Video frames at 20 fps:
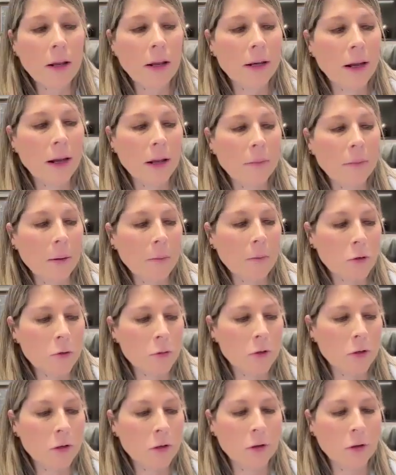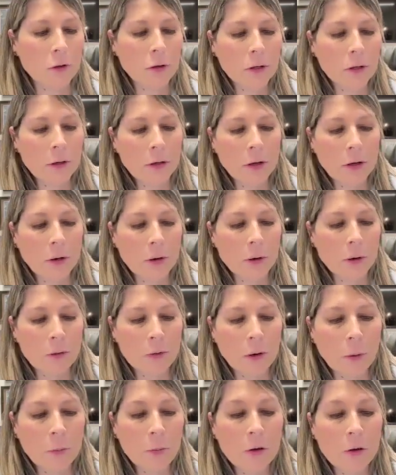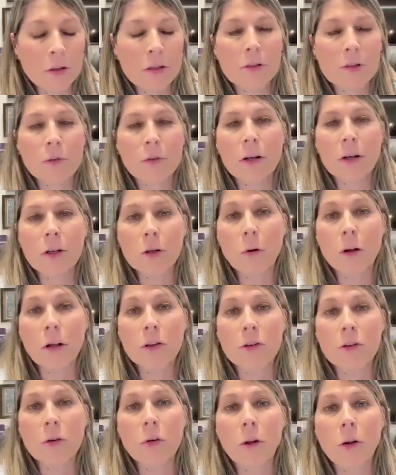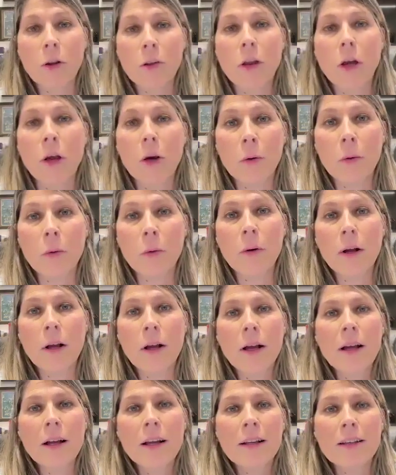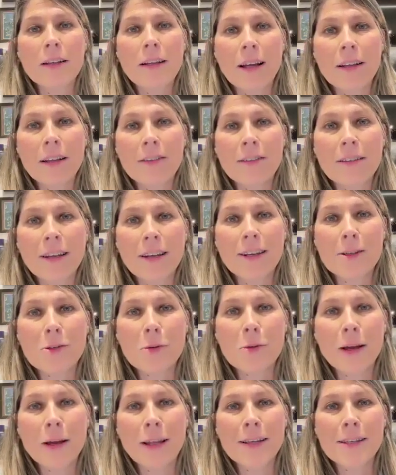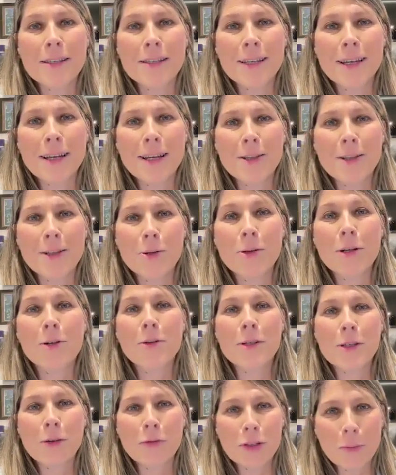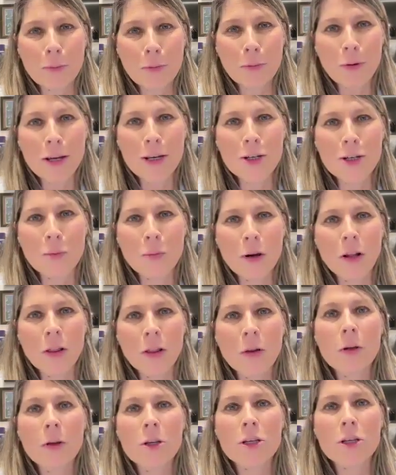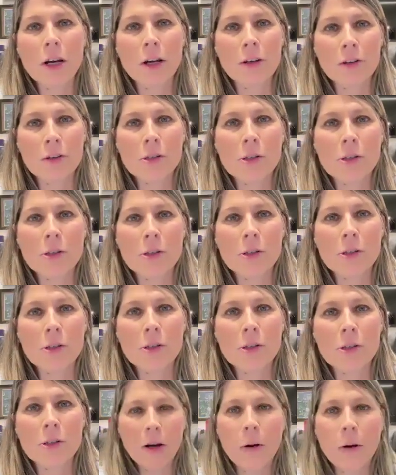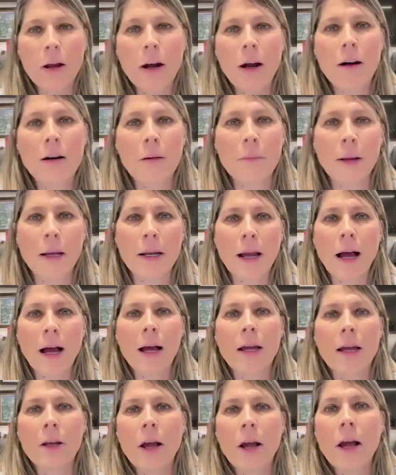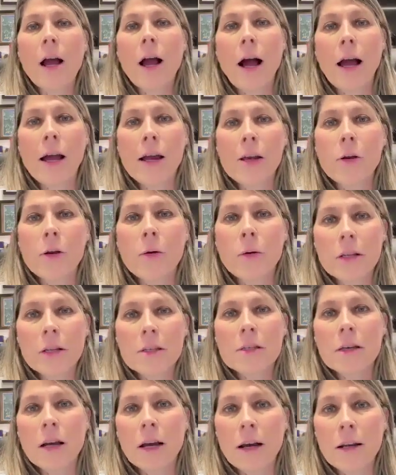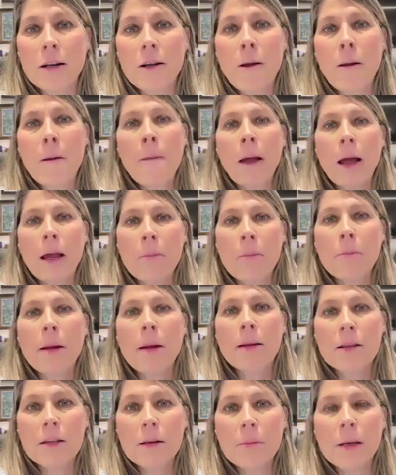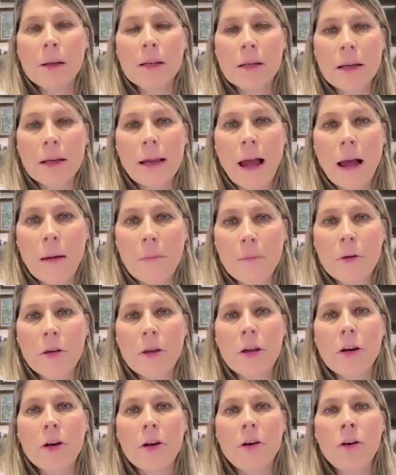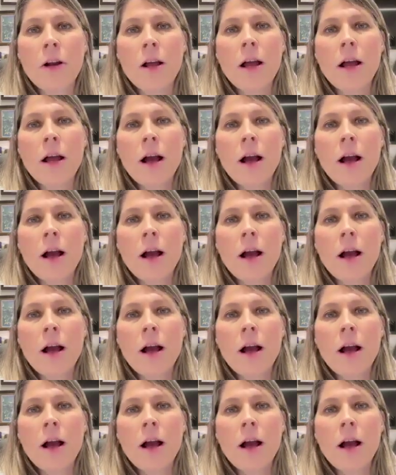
And I'm sure your, communities around the world, you all know that in Israel, it's 2 degrees of separation. We all know each other. So here we are. I mean, I knew Nitzan. I met him in the gap year.